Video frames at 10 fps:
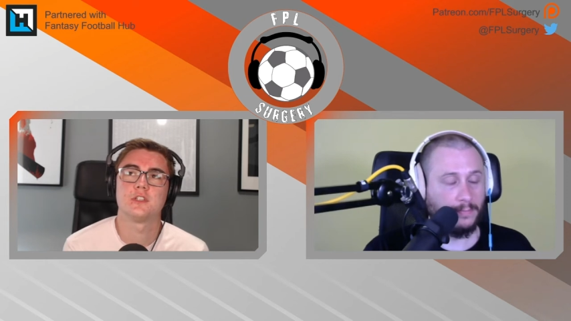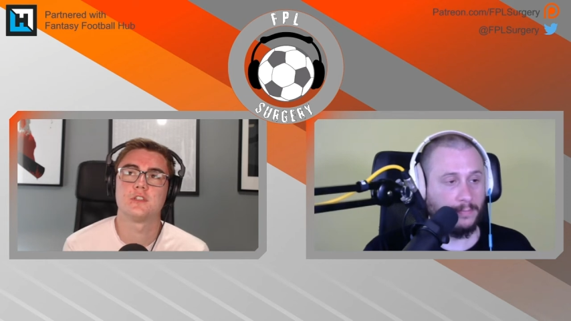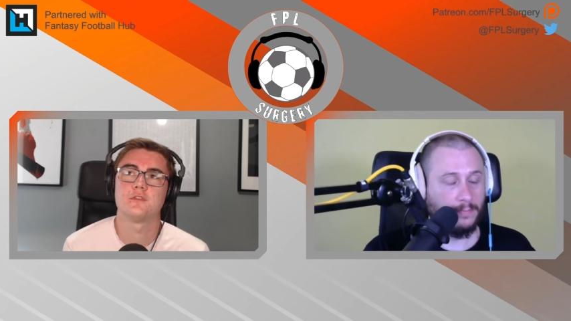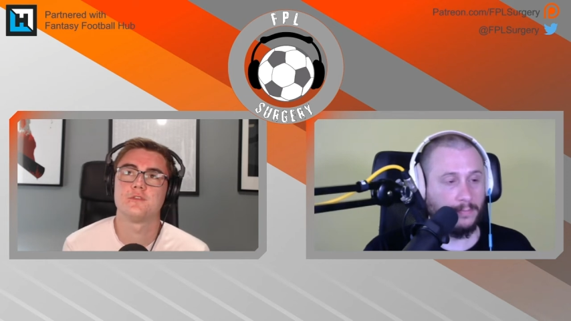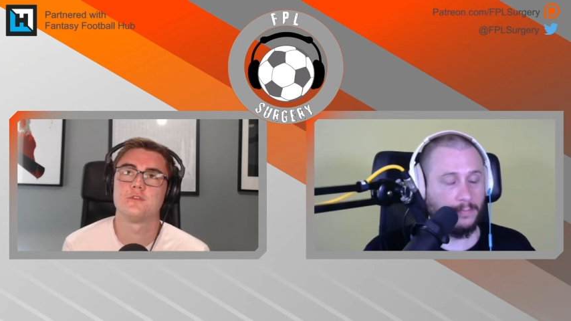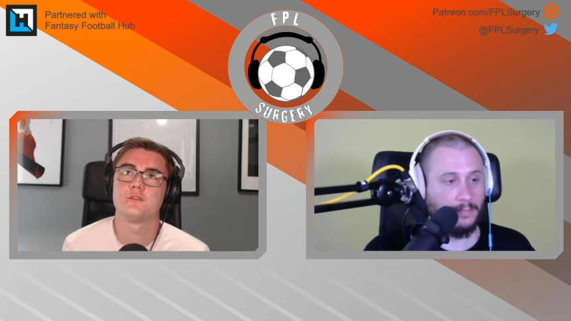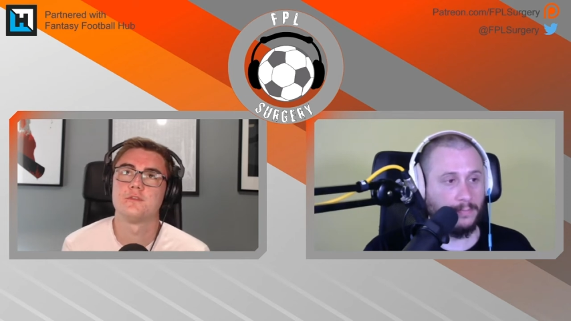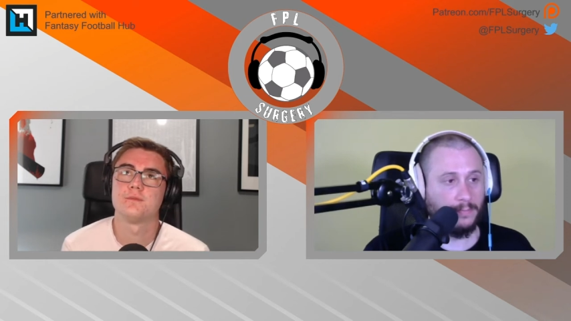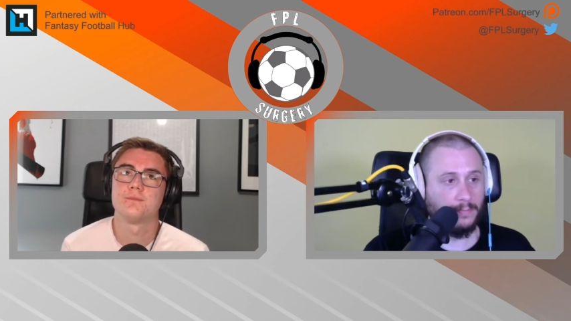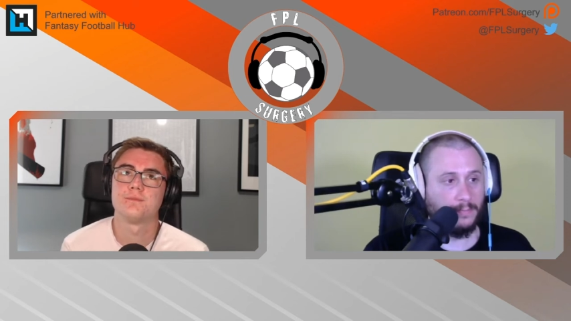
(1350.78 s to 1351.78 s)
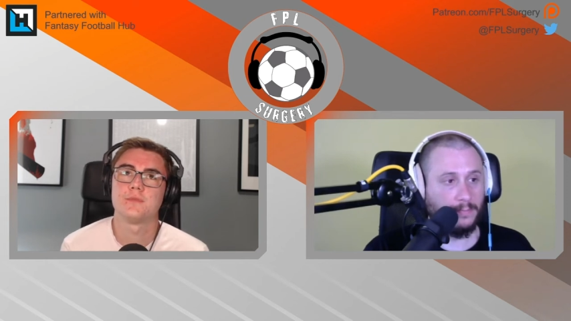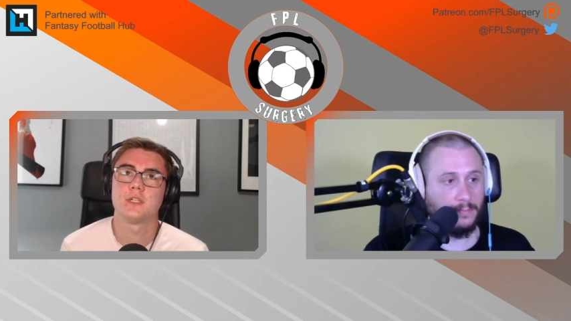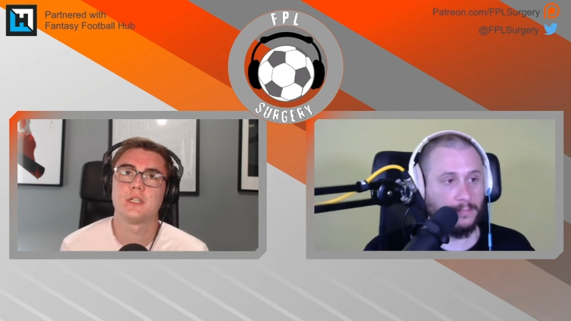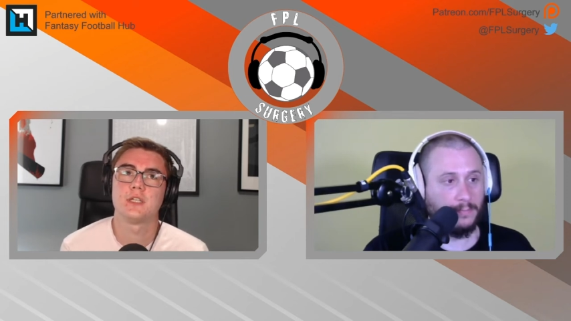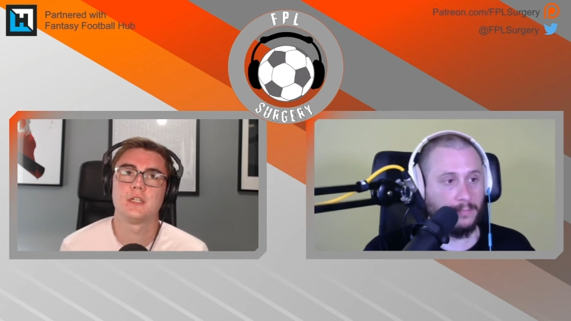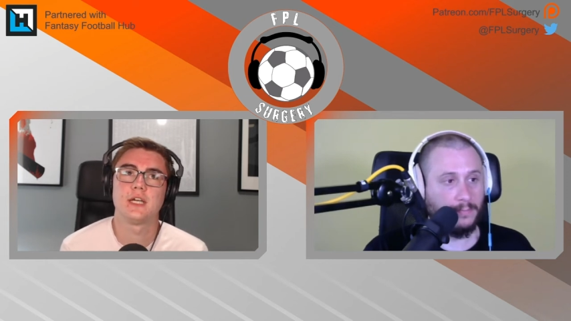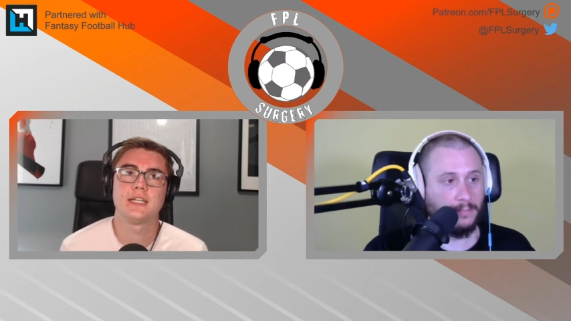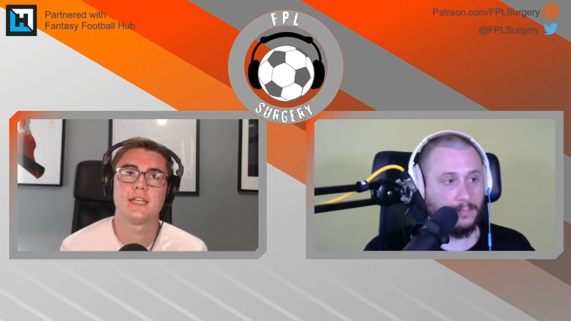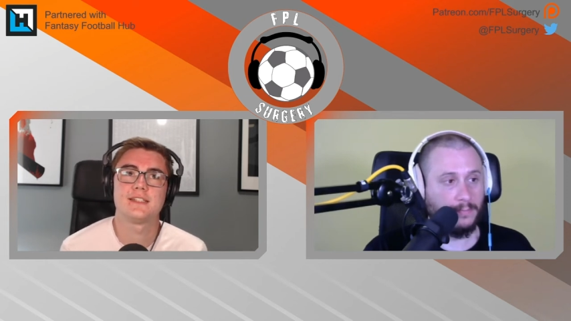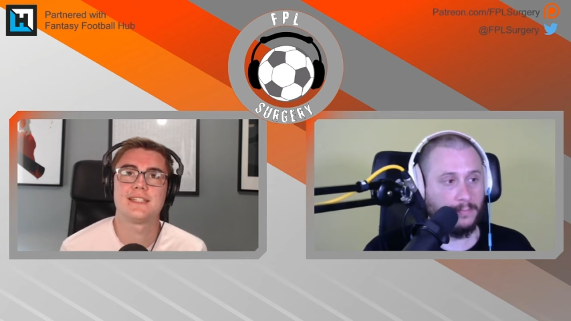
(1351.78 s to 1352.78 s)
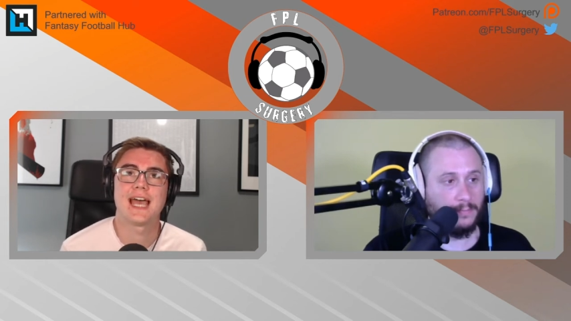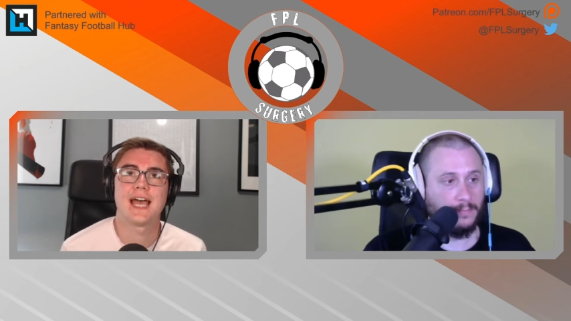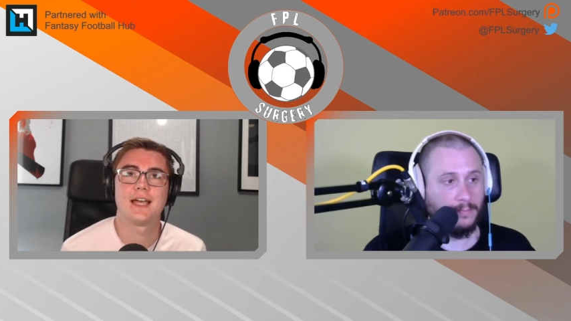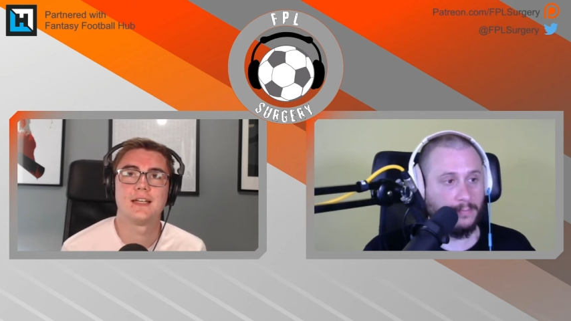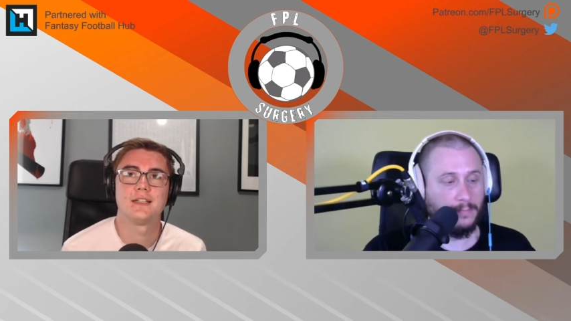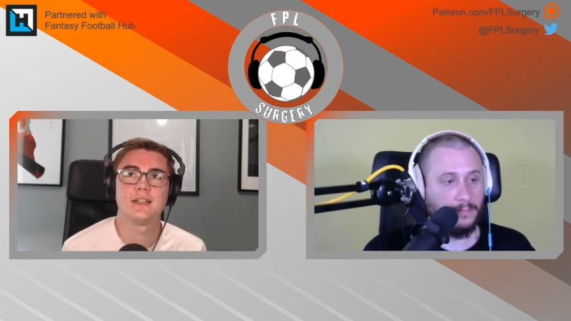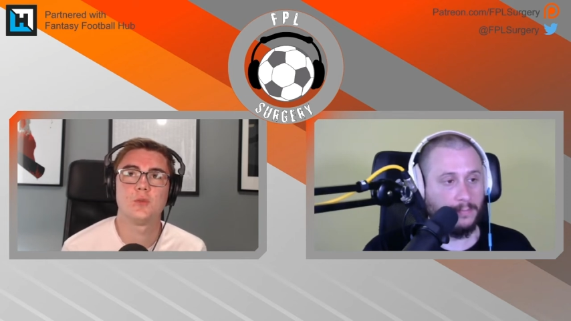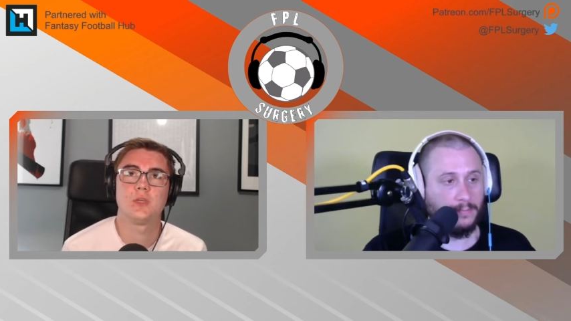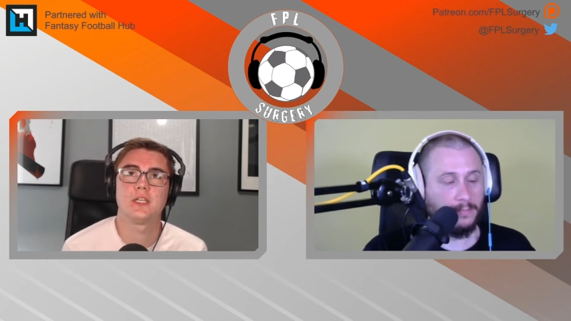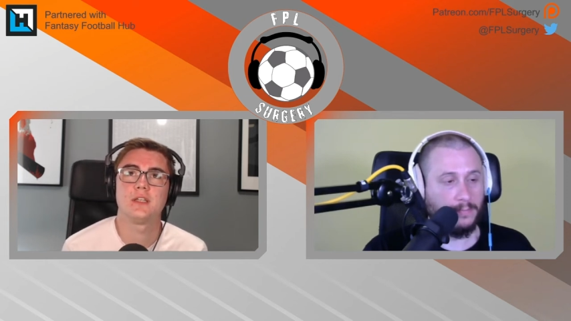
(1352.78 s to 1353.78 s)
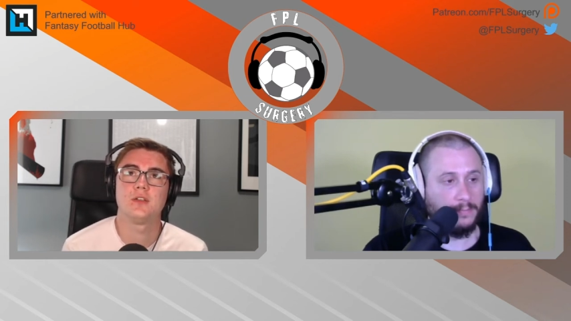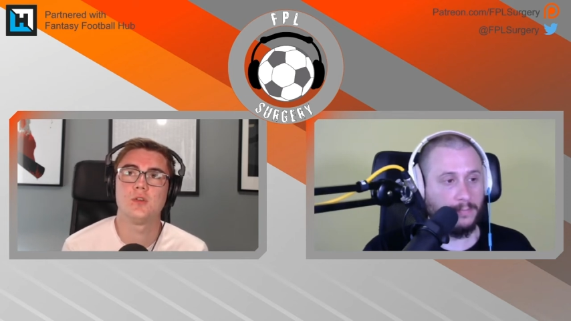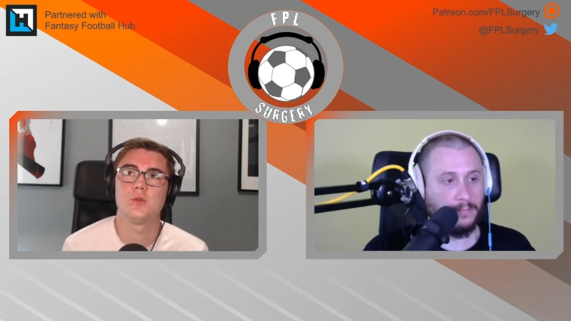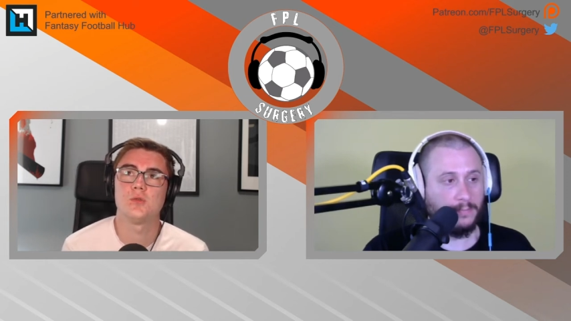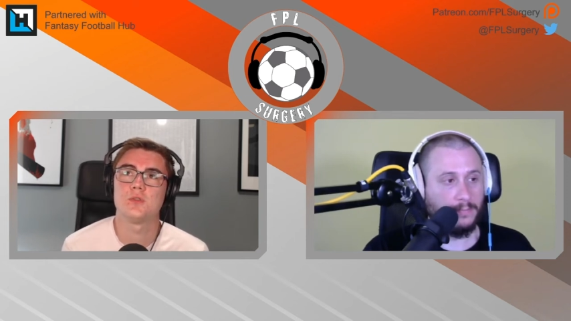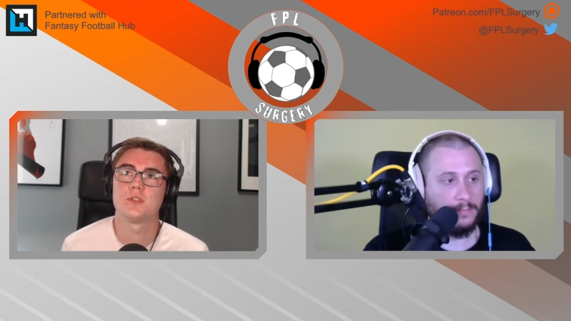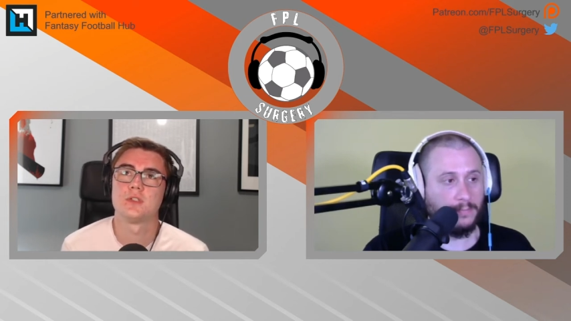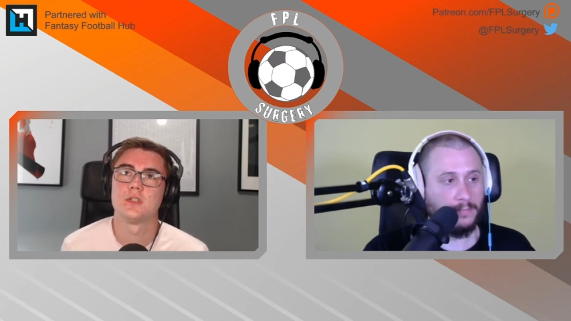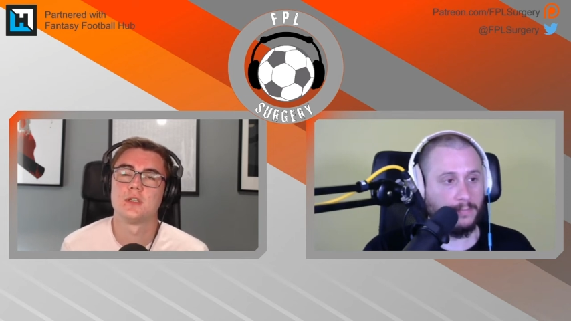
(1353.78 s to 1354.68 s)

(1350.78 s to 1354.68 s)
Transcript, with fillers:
Speaker 1: of uh, I guess, data that we can use,